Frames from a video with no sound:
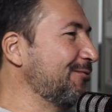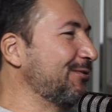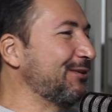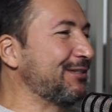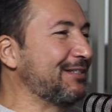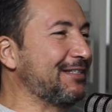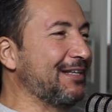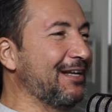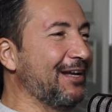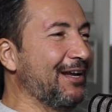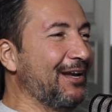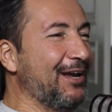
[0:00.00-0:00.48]

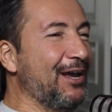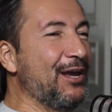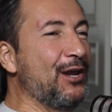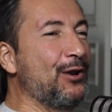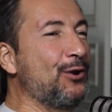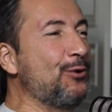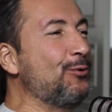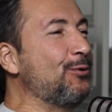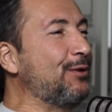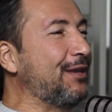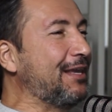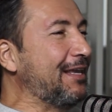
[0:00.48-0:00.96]
was a
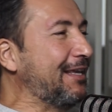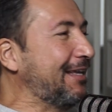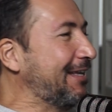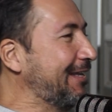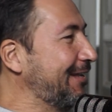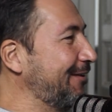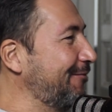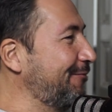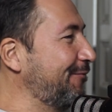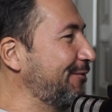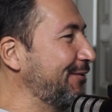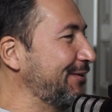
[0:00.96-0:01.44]

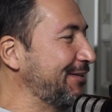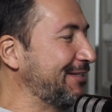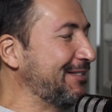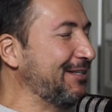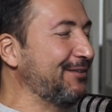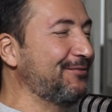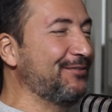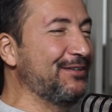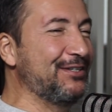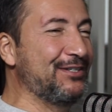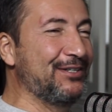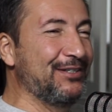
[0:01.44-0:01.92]
rookie in first
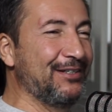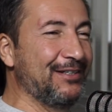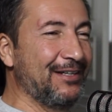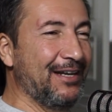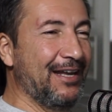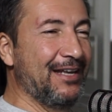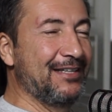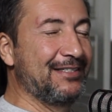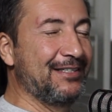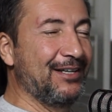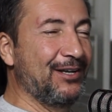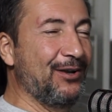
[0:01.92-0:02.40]
division
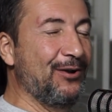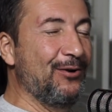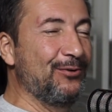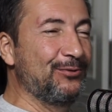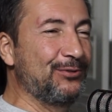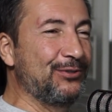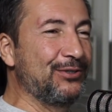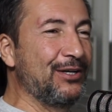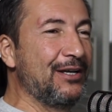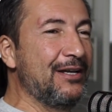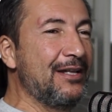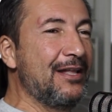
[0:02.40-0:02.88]
as a
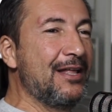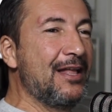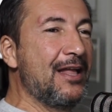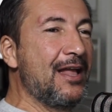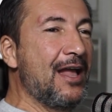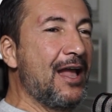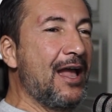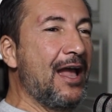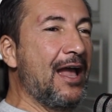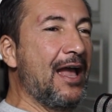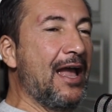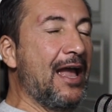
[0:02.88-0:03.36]
coach.
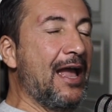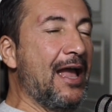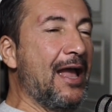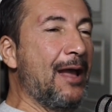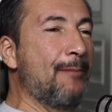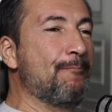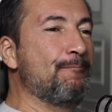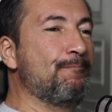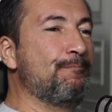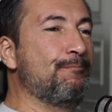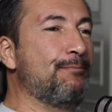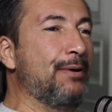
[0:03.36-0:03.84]

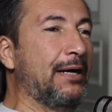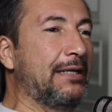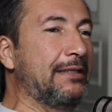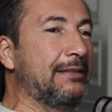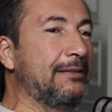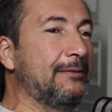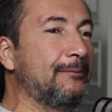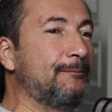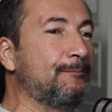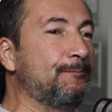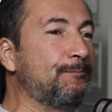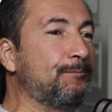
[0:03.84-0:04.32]

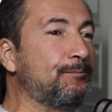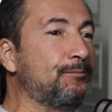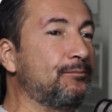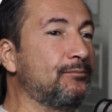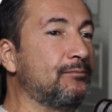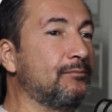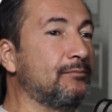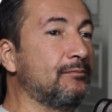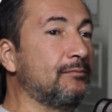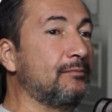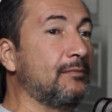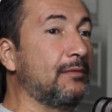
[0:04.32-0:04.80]
But
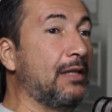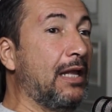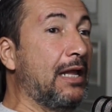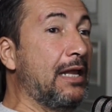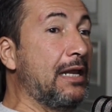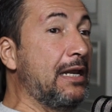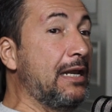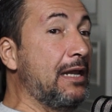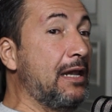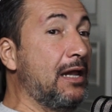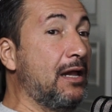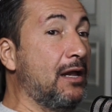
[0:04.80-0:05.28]

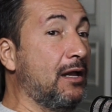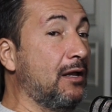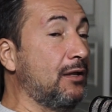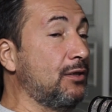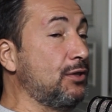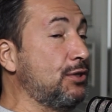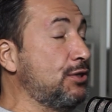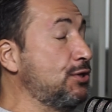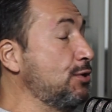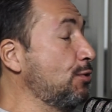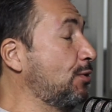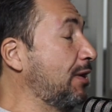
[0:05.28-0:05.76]

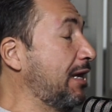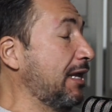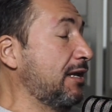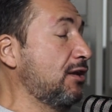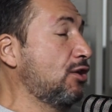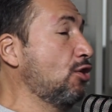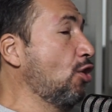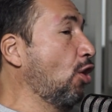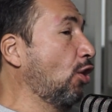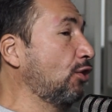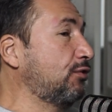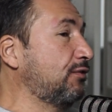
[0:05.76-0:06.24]
you
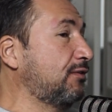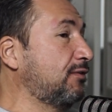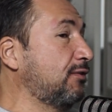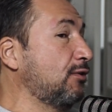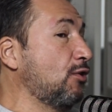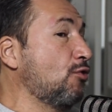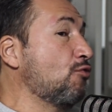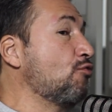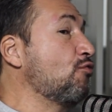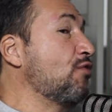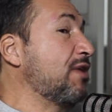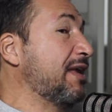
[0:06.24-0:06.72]
cannot
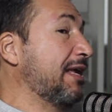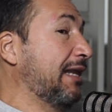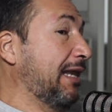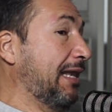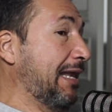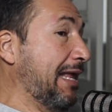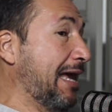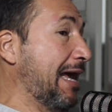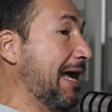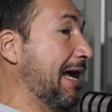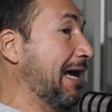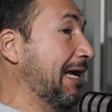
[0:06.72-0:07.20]

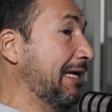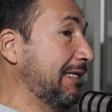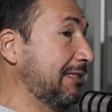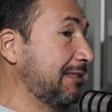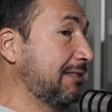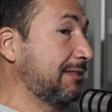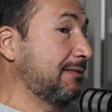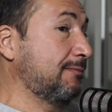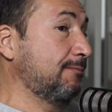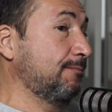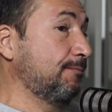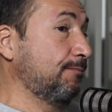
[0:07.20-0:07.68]

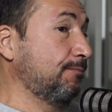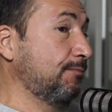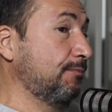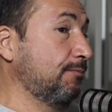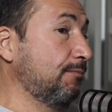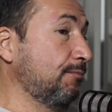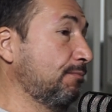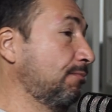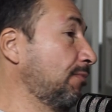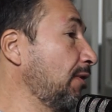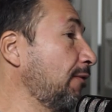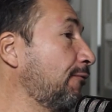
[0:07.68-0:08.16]
realize
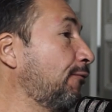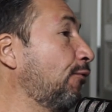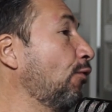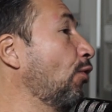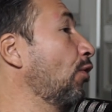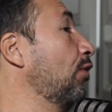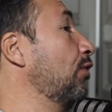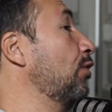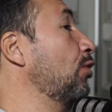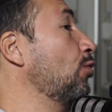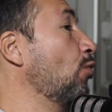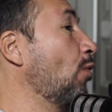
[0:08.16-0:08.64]

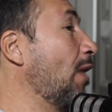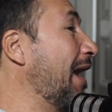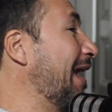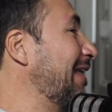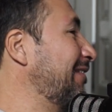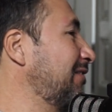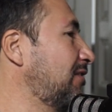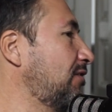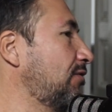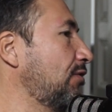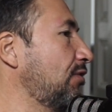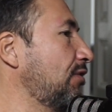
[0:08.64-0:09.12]
before you
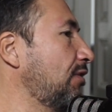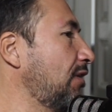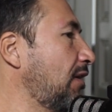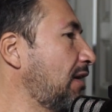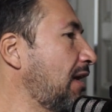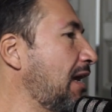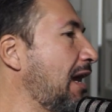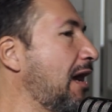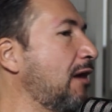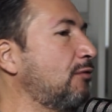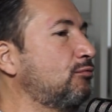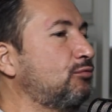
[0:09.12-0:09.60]
enter the
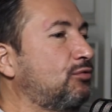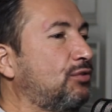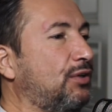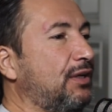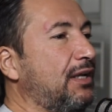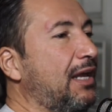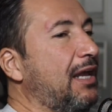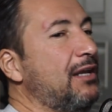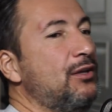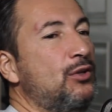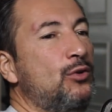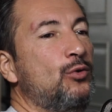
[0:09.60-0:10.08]

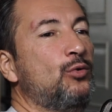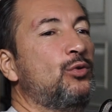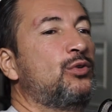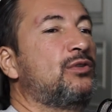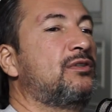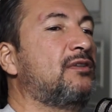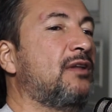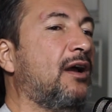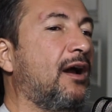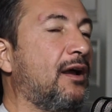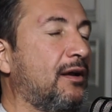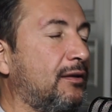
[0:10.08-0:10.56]
country and you
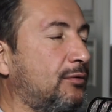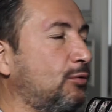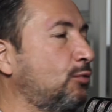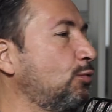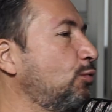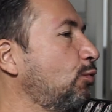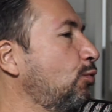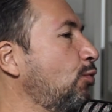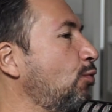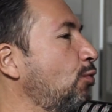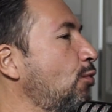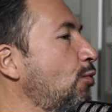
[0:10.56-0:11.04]
start
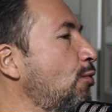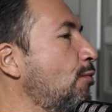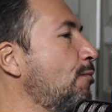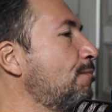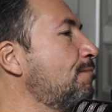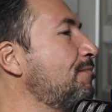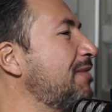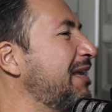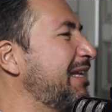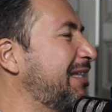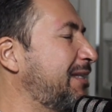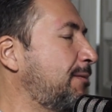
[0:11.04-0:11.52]
to
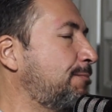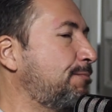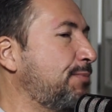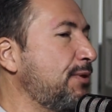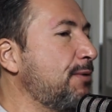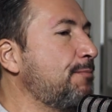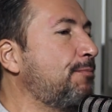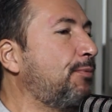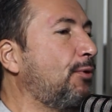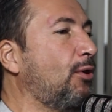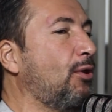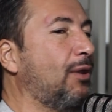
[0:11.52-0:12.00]
meet
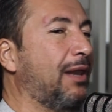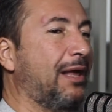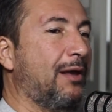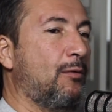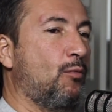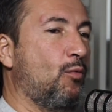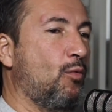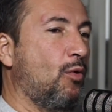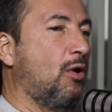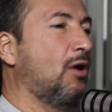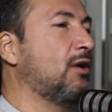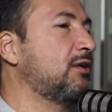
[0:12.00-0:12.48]
people
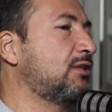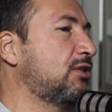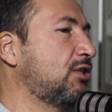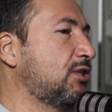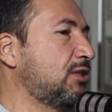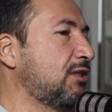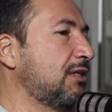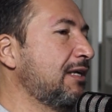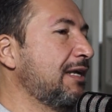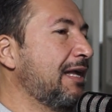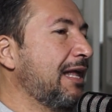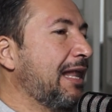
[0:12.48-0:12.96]
and
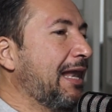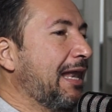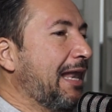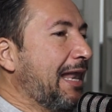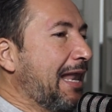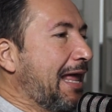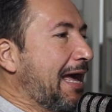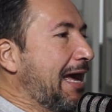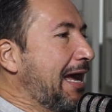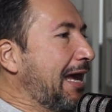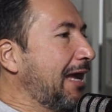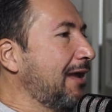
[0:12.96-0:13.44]
watch
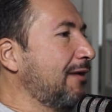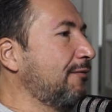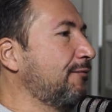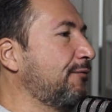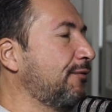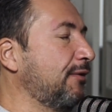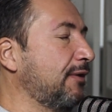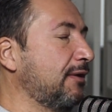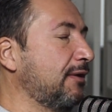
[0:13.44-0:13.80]
live.